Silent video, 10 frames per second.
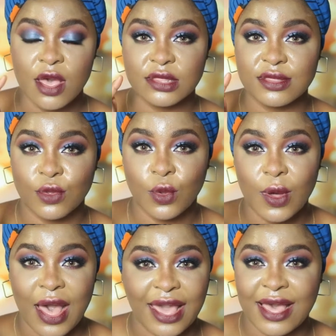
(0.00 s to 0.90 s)
So
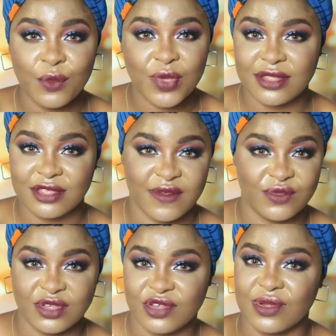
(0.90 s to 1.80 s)
I can't wear this
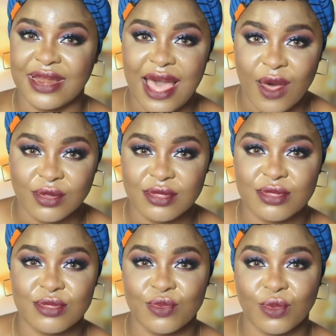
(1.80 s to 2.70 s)
foundation out
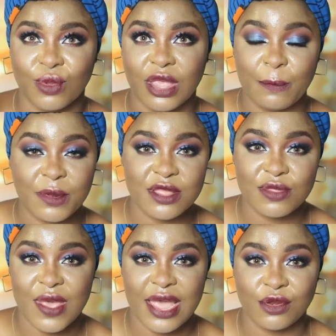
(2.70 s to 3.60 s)
to a place
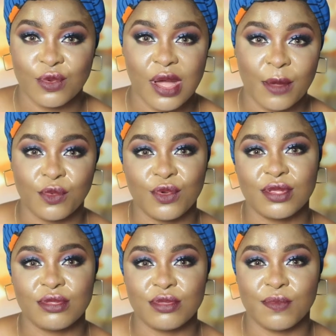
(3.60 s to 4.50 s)
where I know I'm
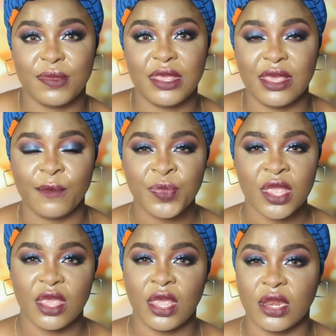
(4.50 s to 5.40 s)
going to be
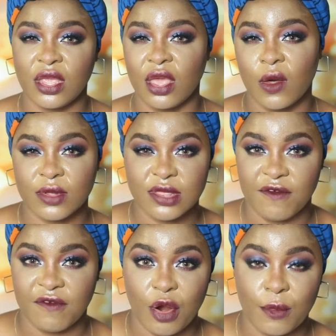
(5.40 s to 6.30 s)
in a hot
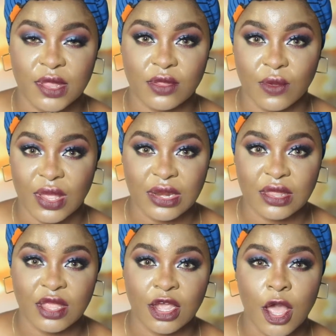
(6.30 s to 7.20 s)
environment or
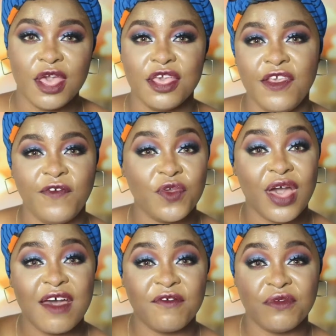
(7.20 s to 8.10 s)
anything. If you
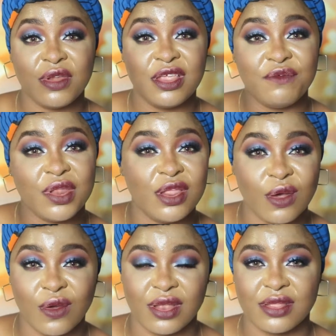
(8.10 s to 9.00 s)
have really
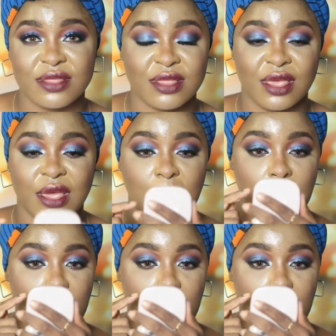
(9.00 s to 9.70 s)
oily skin,